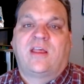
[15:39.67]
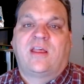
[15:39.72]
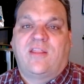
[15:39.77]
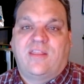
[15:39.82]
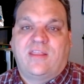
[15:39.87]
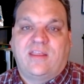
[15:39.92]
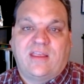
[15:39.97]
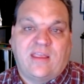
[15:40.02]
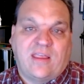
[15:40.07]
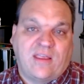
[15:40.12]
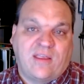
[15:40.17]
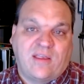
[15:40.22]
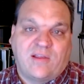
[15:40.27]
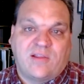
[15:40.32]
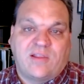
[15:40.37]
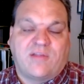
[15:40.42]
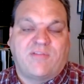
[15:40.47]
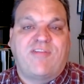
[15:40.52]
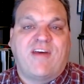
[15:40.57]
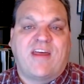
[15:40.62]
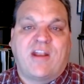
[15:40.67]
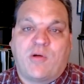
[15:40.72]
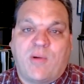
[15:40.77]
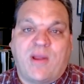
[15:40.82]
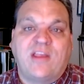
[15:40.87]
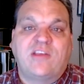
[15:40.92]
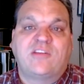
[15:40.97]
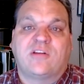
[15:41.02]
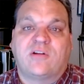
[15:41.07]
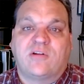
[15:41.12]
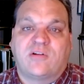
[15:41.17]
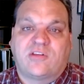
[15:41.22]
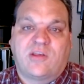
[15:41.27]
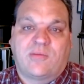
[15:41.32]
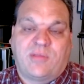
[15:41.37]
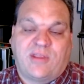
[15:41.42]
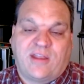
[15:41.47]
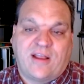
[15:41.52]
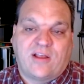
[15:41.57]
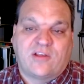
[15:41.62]
the federation or
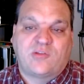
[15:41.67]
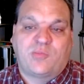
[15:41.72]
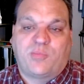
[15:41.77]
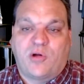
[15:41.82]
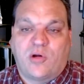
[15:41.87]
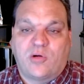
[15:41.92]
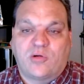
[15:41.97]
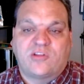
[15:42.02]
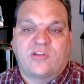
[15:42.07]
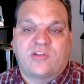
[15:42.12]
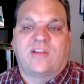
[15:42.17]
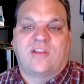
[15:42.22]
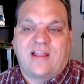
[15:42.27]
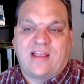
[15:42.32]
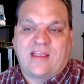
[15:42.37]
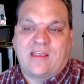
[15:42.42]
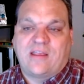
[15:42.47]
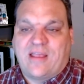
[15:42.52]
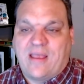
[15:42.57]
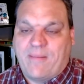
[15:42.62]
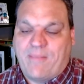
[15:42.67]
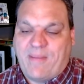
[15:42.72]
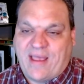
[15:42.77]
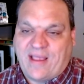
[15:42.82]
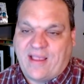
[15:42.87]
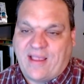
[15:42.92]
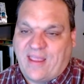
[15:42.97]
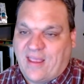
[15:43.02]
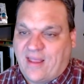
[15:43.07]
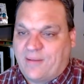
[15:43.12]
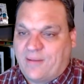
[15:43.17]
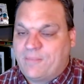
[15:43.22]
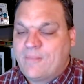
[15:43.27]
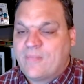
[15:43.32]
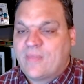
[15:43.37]
something else broke so that they could get back in.